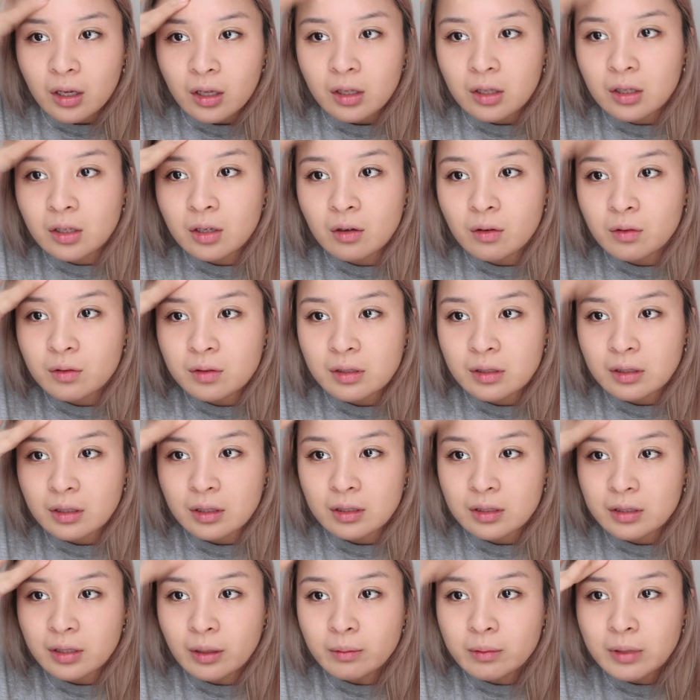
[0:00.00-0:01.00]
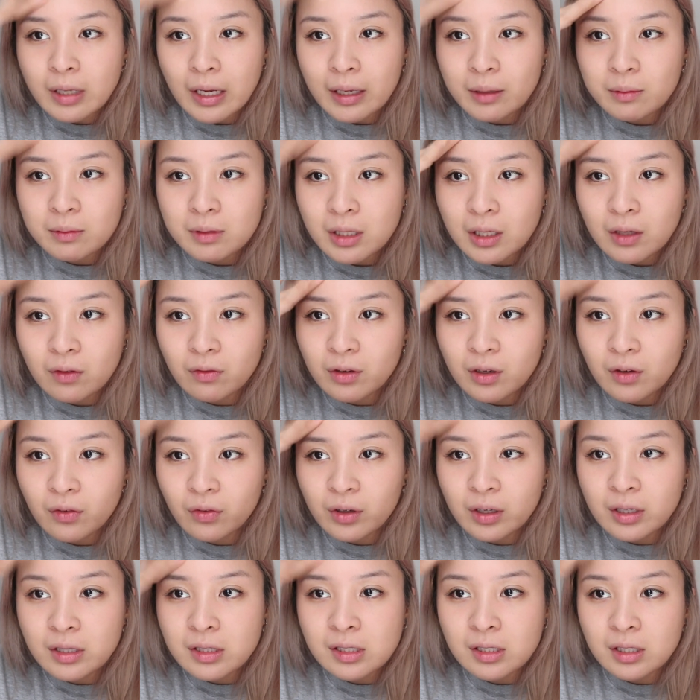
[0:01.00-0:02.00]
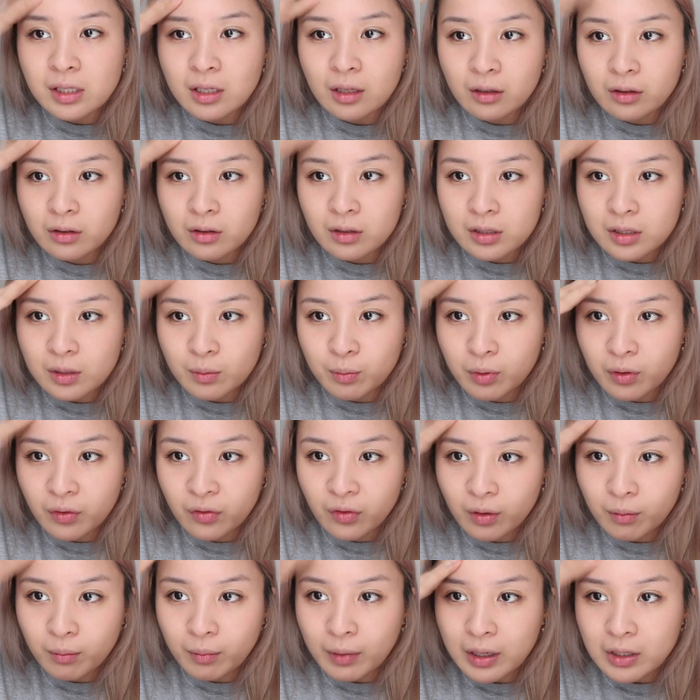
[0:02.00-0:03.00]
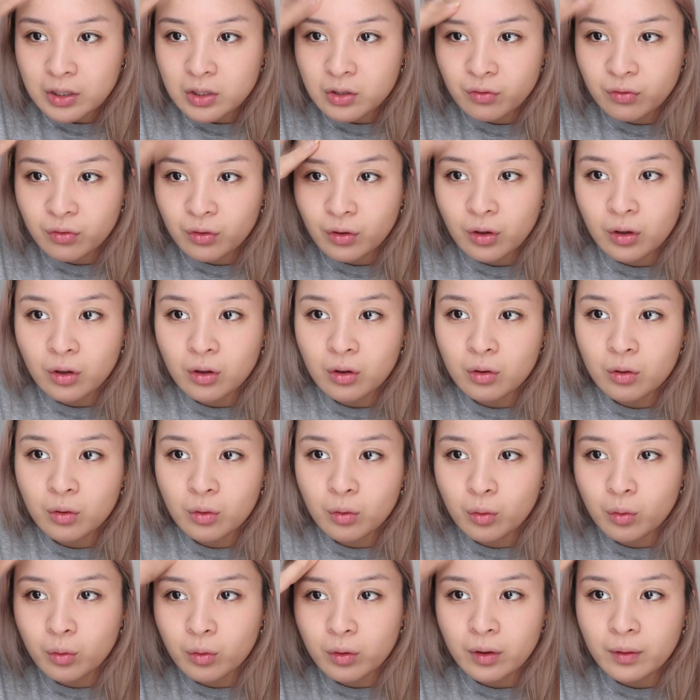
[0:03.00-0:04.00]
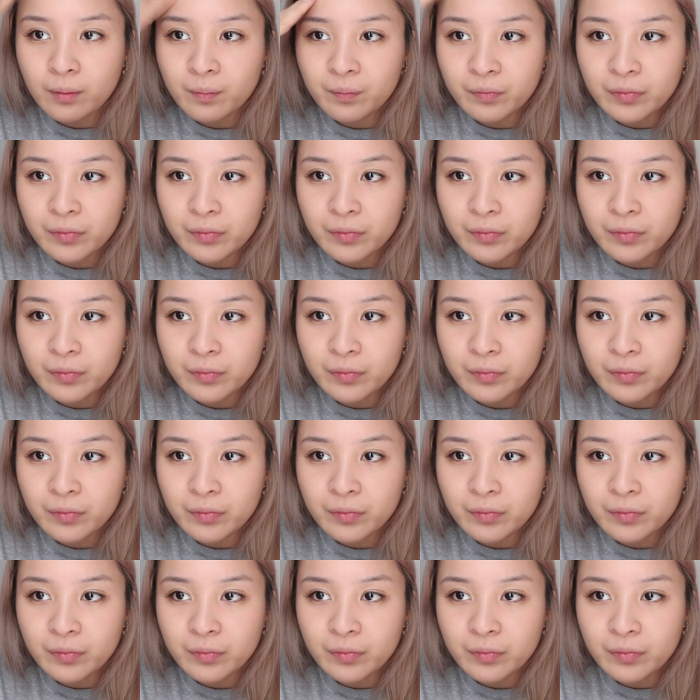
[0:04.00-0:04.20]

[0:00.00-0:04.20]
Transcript: you know, sometimes even if a concealer is a perfect match for you,